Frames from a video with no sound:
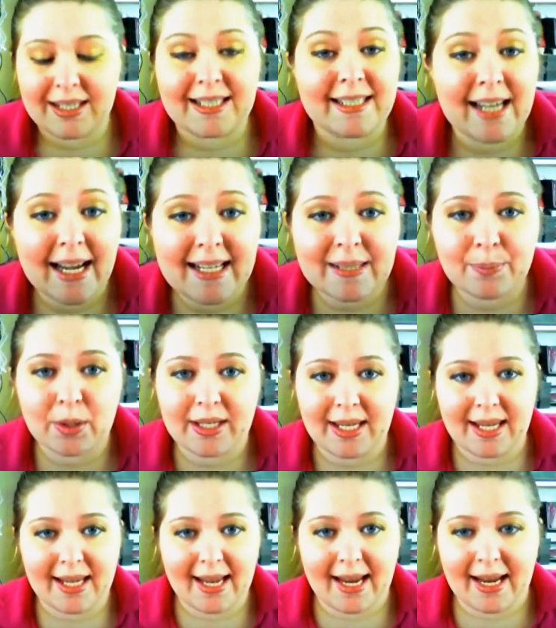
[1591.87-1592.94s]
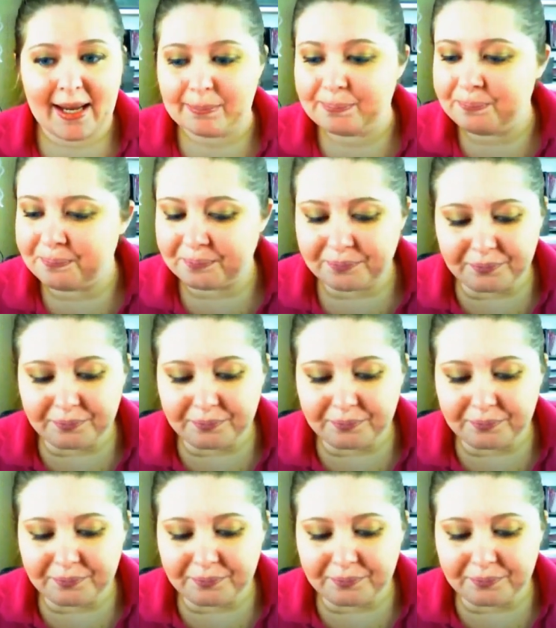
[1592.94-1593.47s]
the dice booking game.